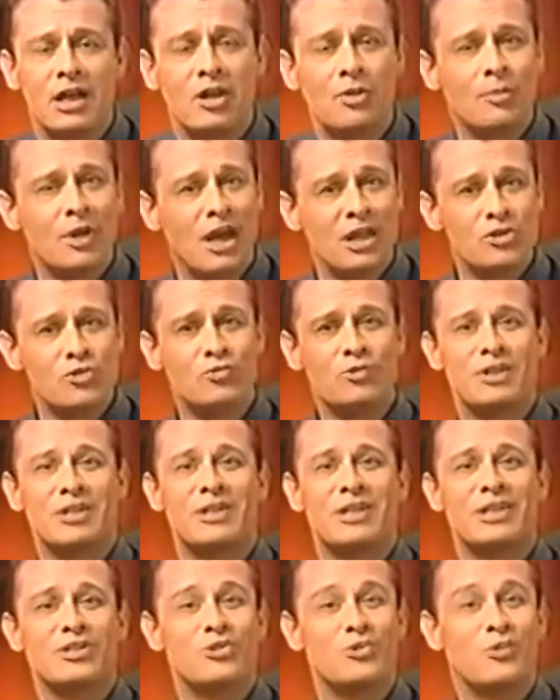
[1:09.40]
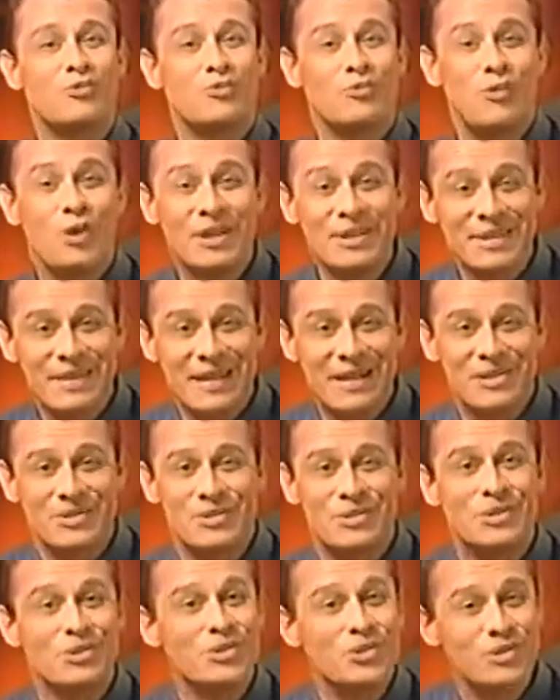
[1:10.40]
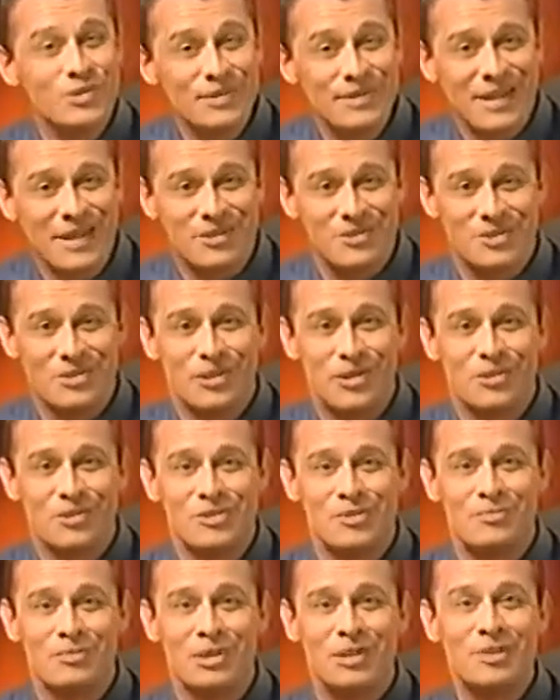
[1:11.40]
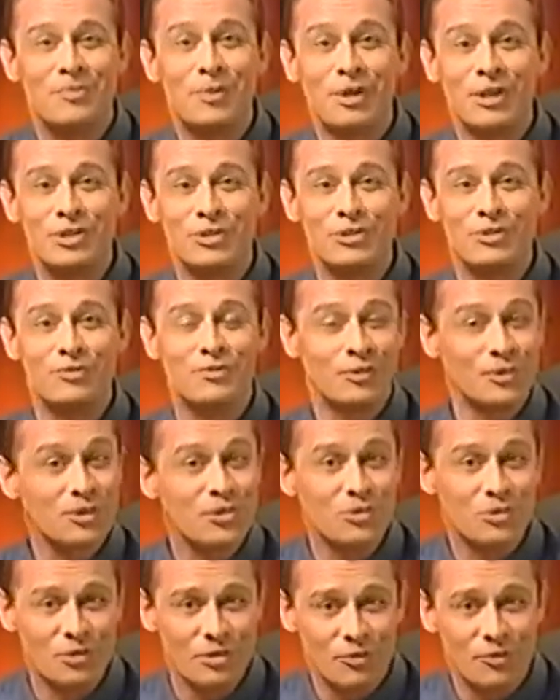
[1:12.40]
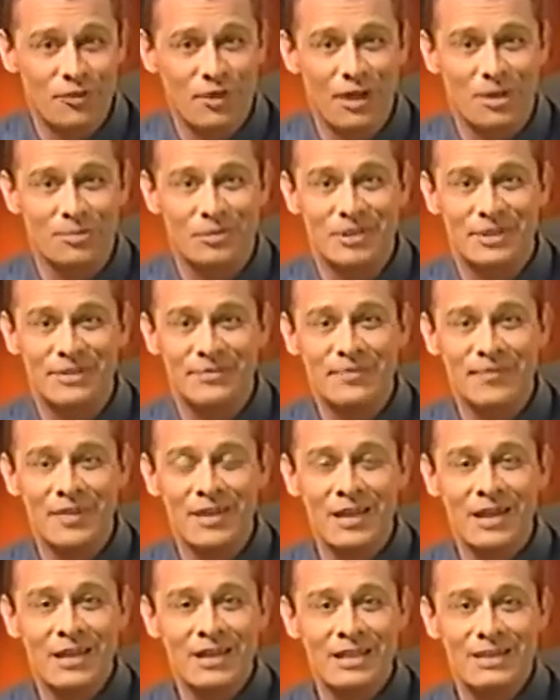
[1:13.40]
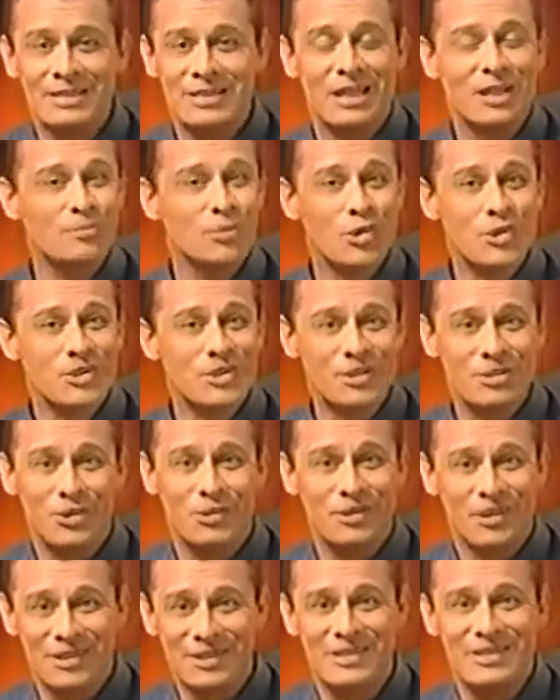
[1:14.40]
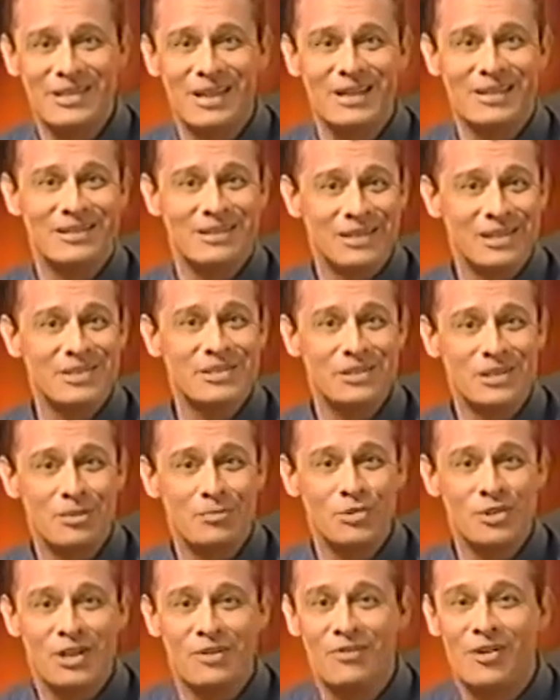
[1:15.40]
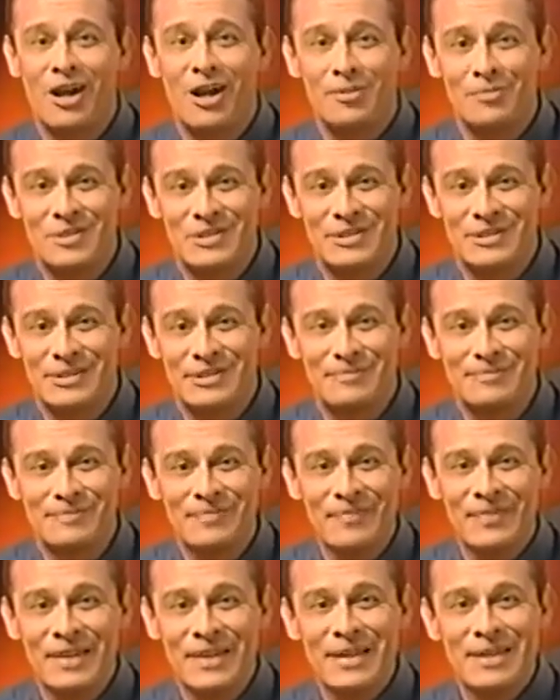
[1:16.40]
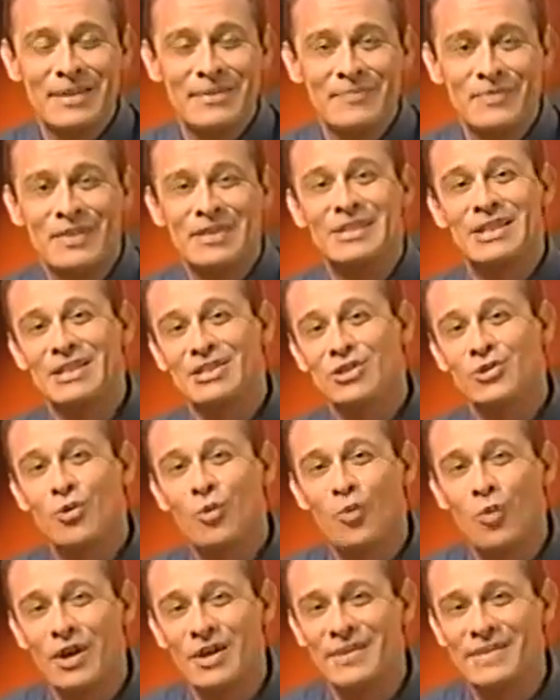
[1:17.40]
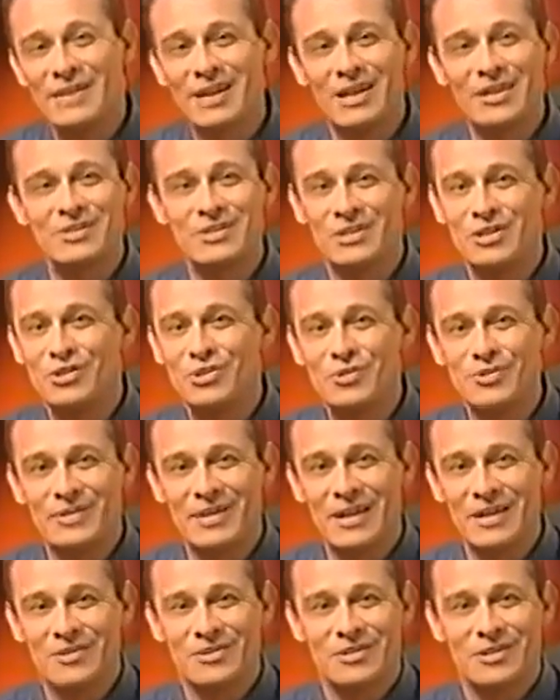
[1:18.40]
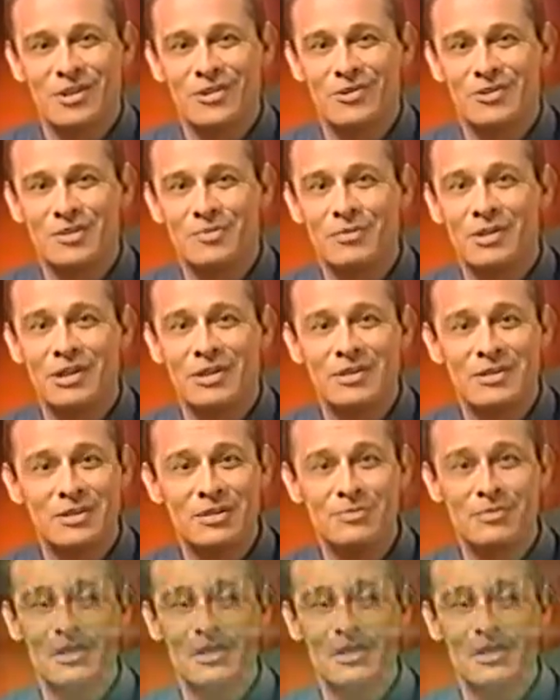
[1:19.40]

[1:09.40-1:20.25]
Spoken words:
Now imagine what an extra $1,000 or $2,000 a month might do for you and your family. See, I personally don't get excited unless the numbers have commas in them. An extra $1,000 to $2,000 a month could